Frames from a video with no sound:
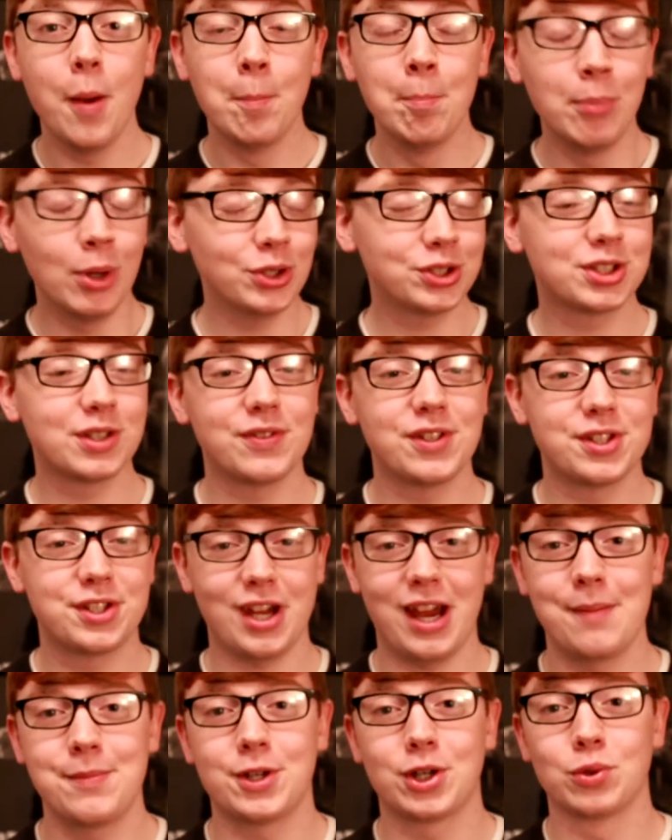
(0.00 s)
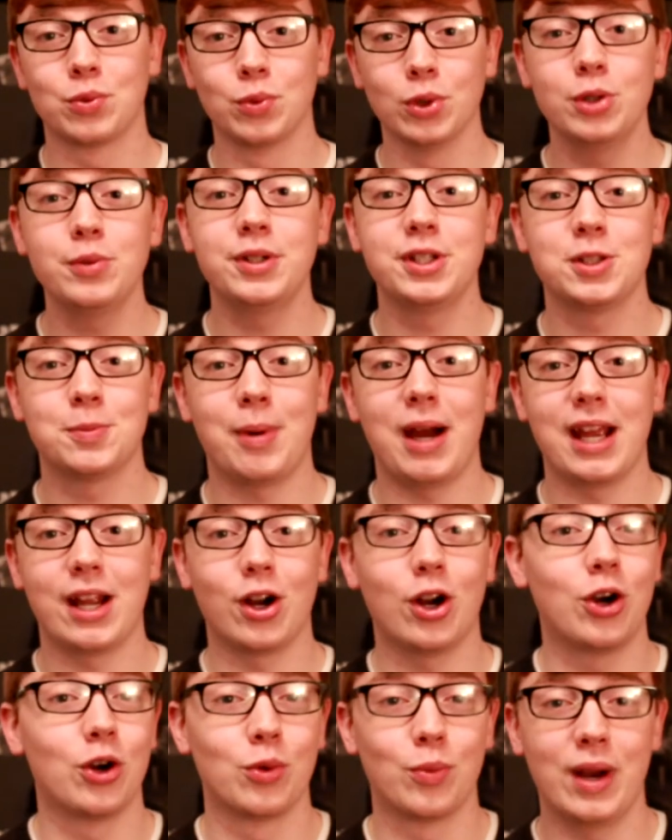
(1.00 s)
Most of the time they're ruined by
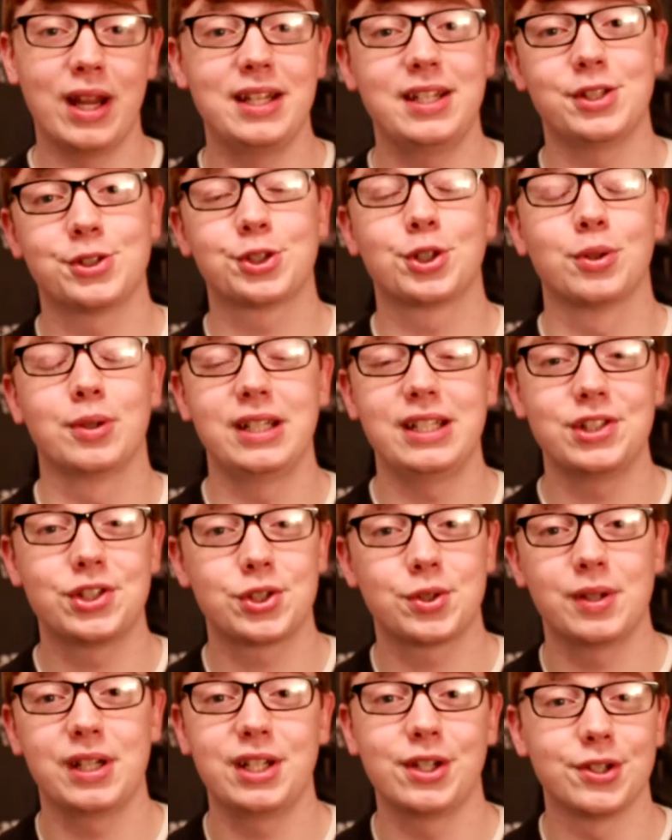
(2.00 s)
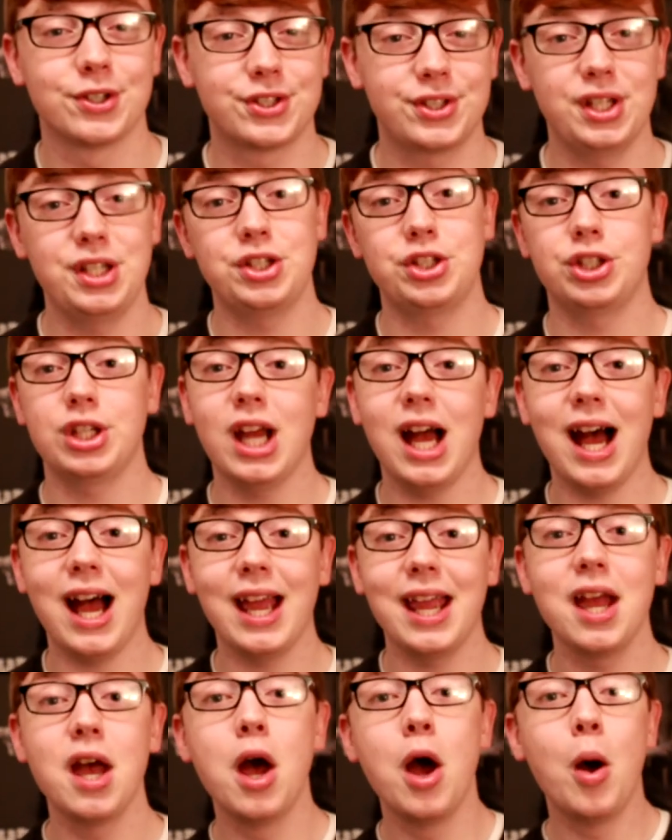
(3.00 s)
horrendous green screen or
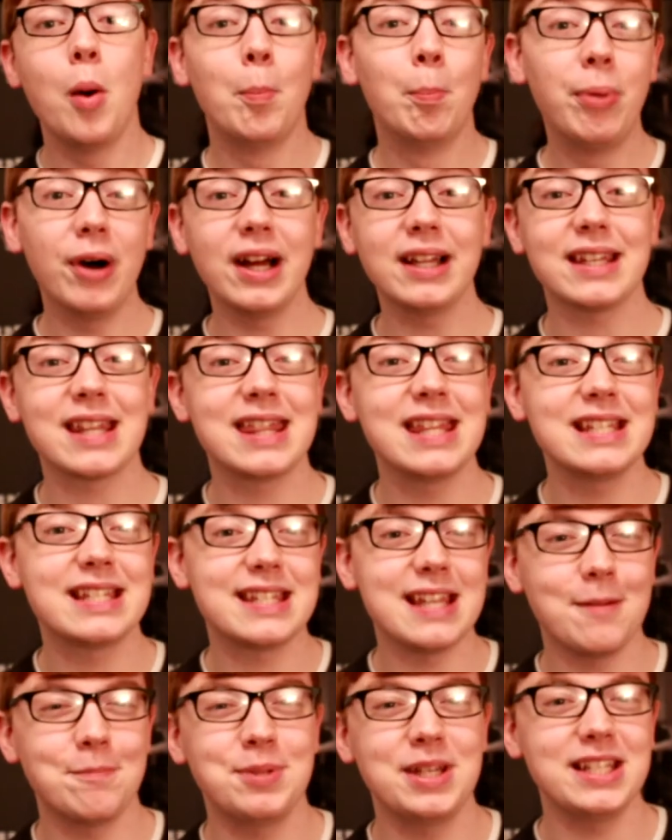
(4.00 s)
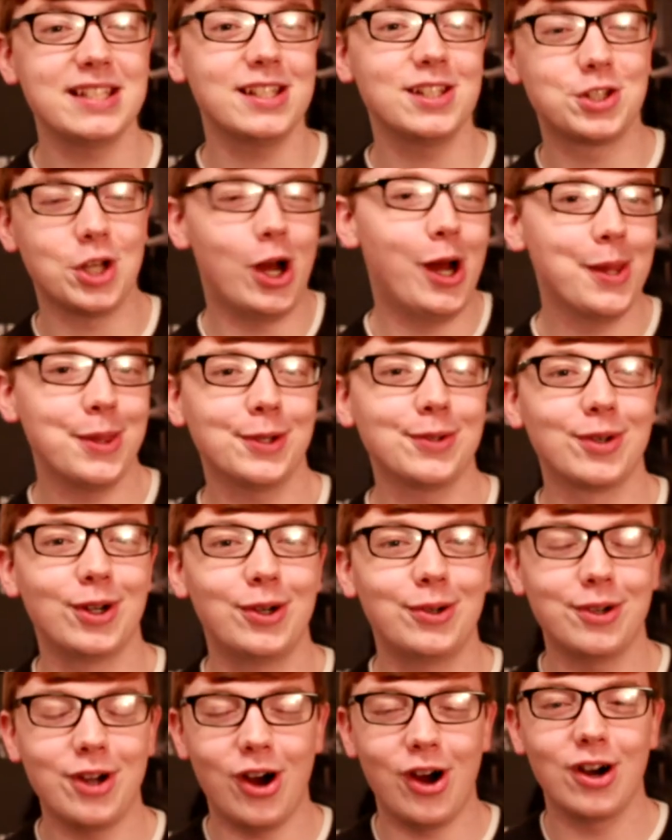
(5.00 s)
CGI, but the set pieces on their
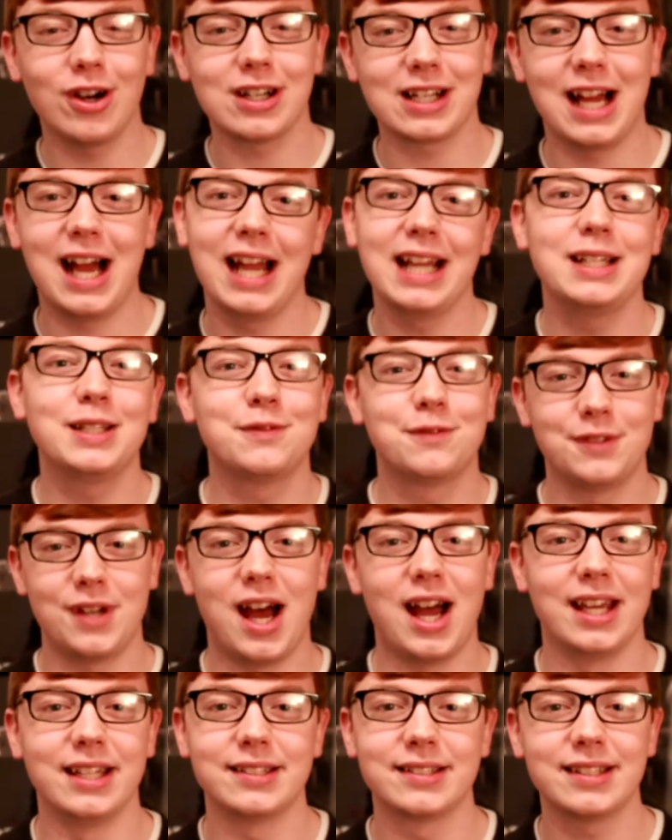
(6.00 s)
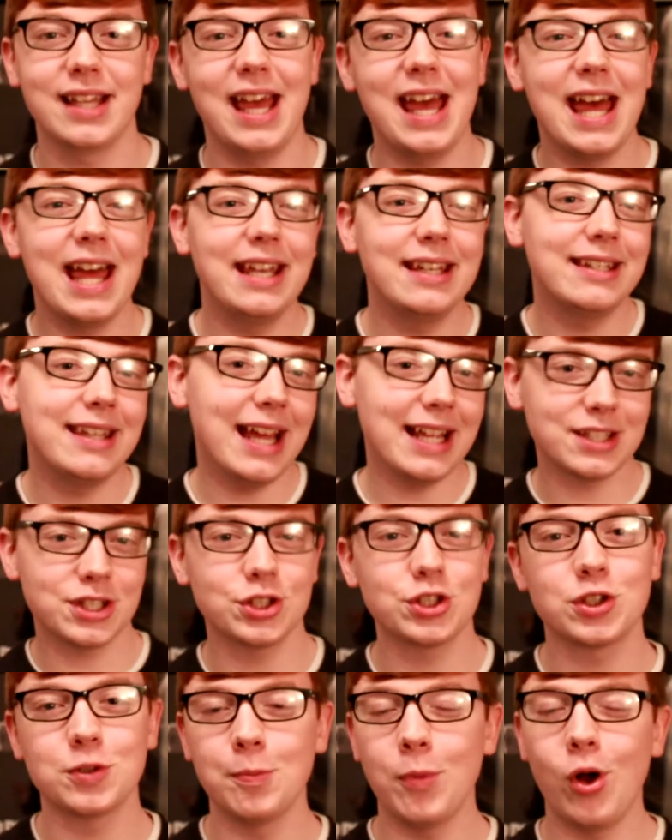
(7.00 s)
own are kind of nice, and that's
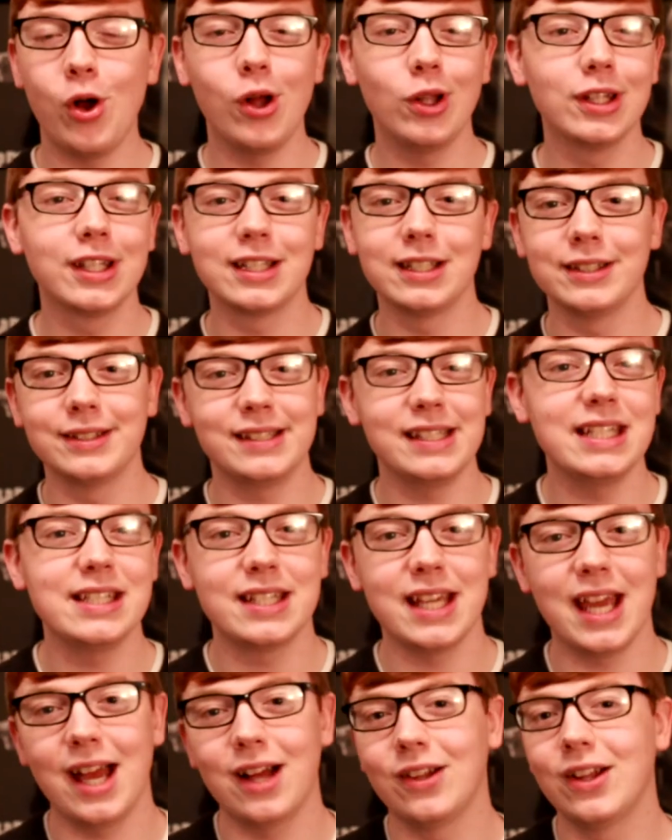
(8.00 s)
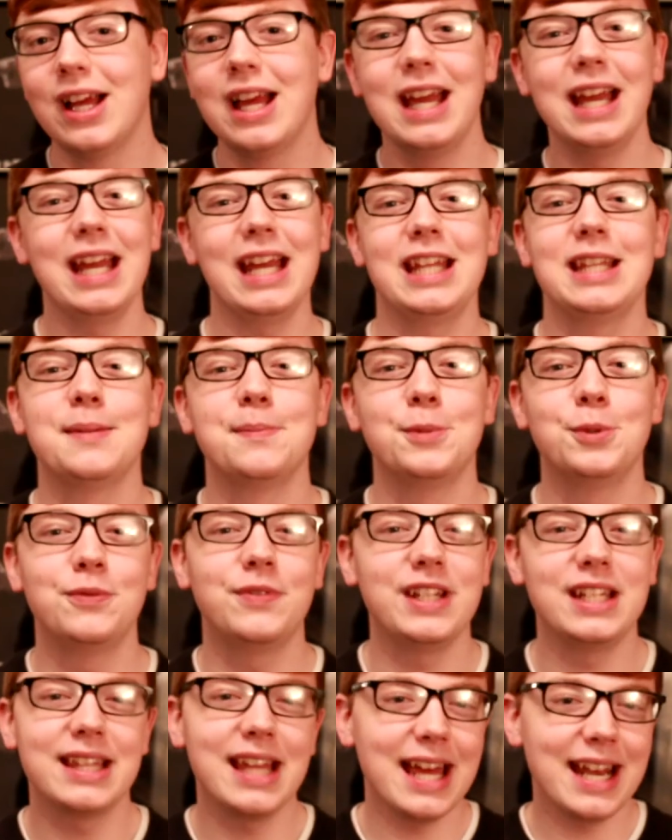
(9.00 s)
a small little detail in the
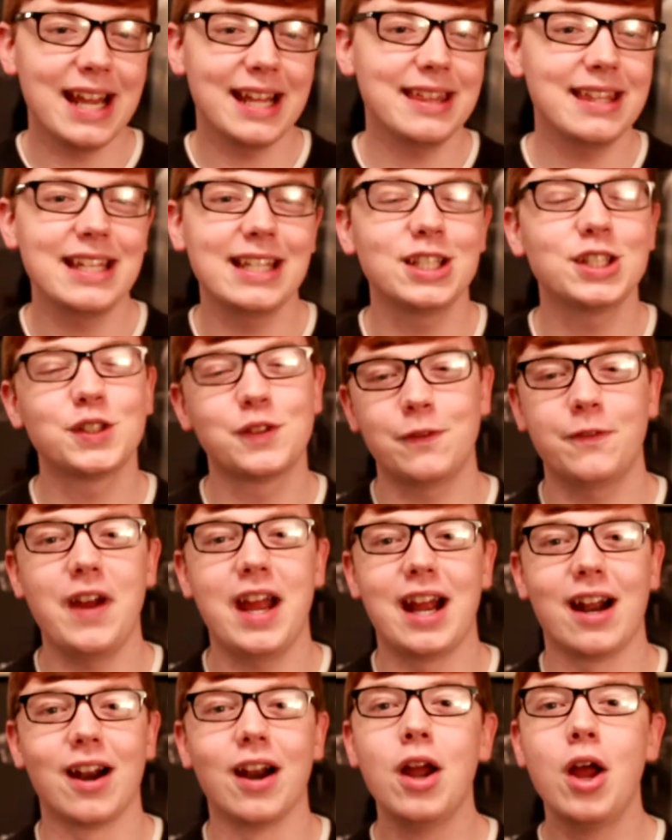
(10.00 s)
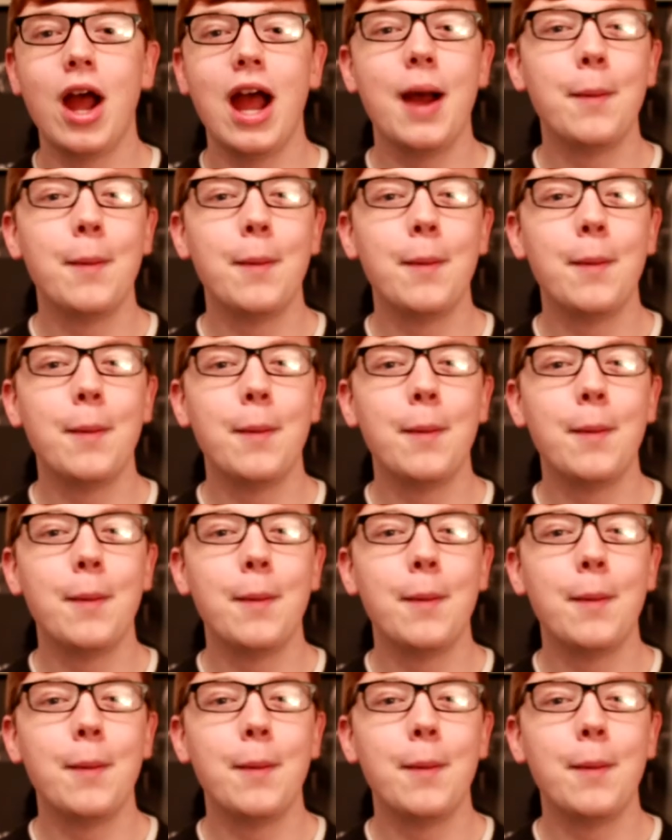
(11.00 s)
movie that I think is fair.